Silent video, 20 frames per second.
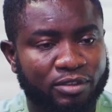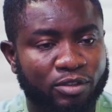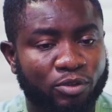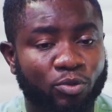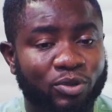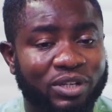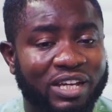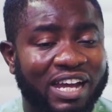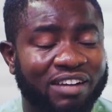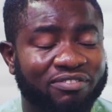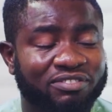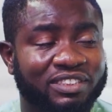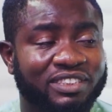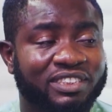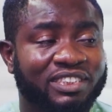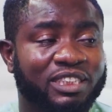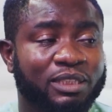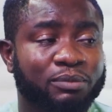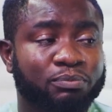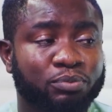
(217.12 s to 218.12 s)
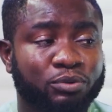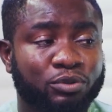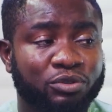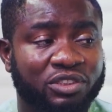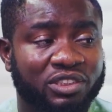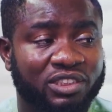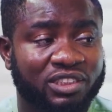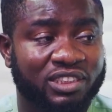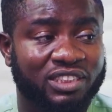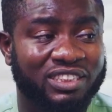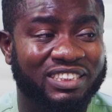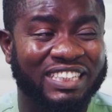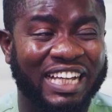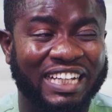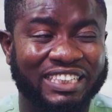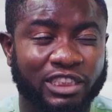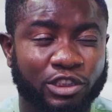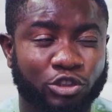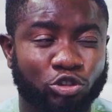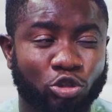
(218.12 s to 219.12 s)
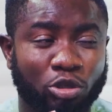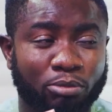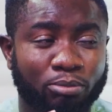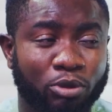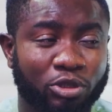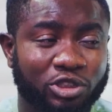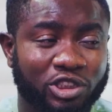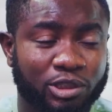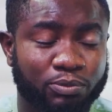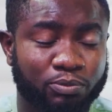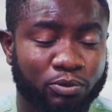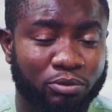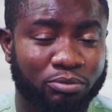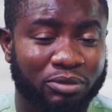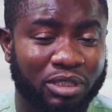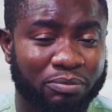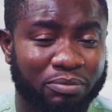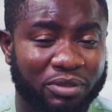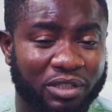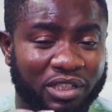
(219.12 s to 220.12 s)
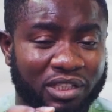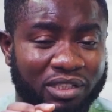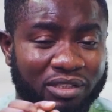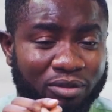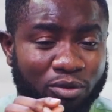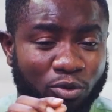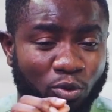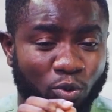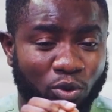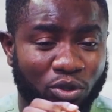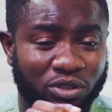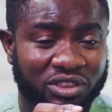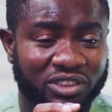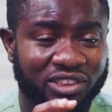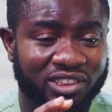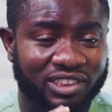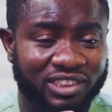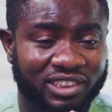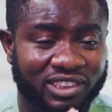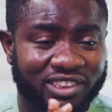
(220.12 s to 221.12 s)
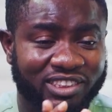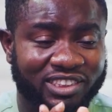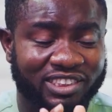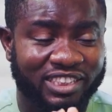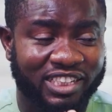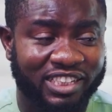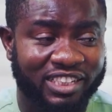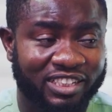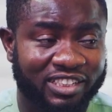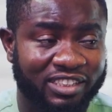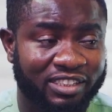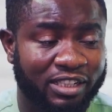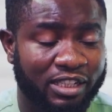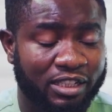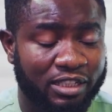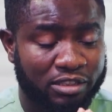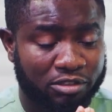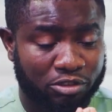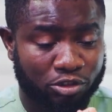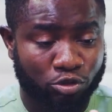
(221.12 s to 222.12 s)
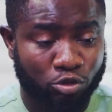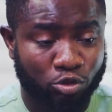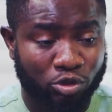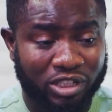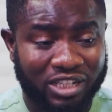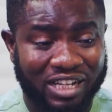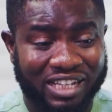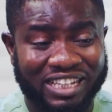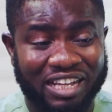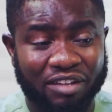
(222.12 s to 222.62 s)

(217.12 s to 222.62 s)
We have the simple cyst that is not multiple. Maybe one cyst here, it can